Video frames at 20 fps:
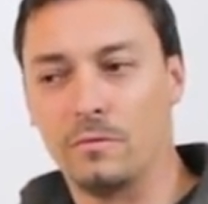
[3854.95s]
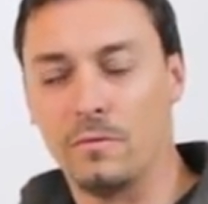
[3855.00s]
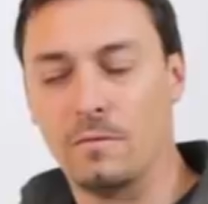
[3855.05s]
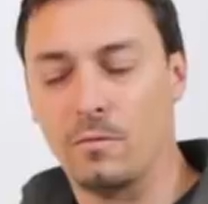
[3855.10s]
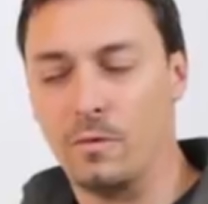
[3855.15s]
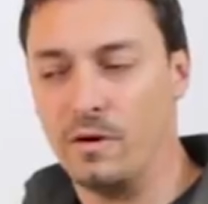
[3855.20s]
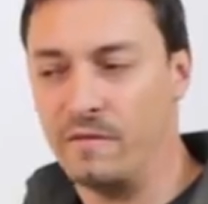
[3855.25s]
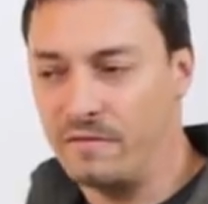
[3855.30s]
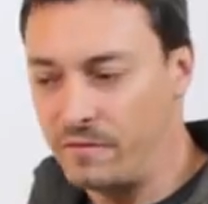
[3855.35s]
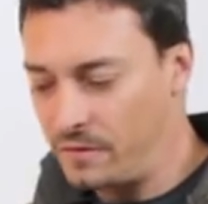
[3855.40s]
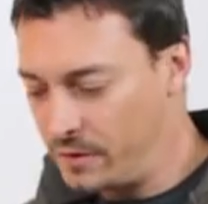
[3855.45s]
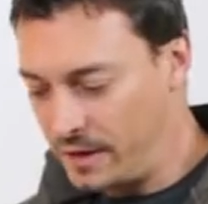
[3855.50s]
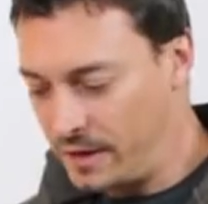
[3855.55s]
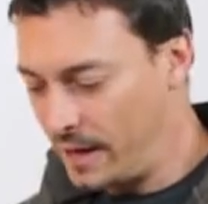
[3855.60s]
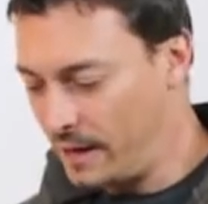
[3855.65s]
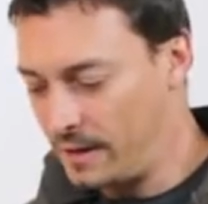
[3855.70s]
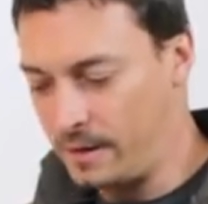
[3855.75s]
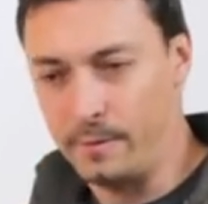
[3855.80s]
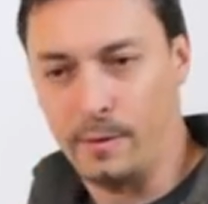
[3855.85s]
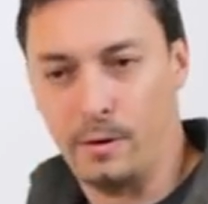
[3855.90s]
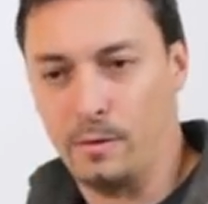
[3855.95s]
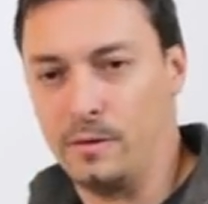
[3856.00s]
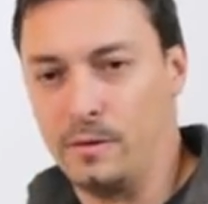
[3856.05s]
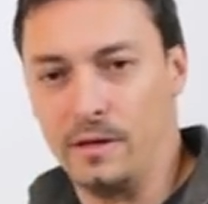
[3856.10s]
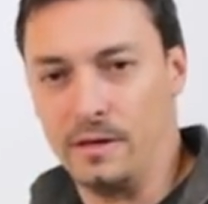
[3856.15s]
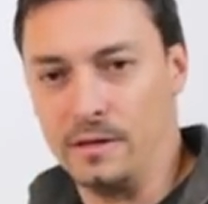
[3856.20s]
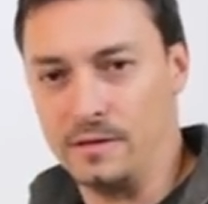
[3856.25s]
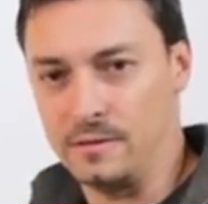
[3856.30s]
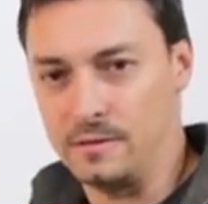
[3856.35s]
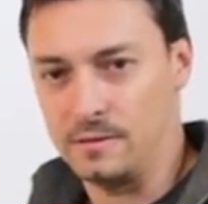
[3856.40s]
will forget about
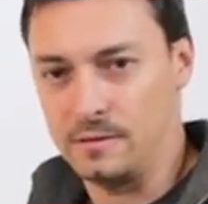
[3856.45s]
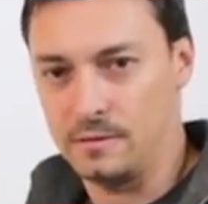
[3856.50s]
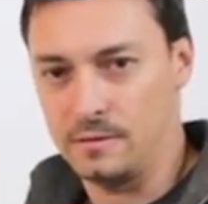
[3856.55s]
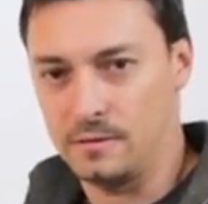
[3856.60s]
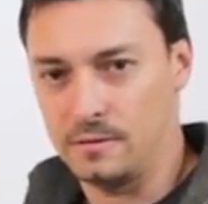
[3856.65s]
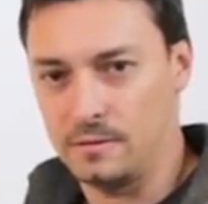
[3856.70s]
this.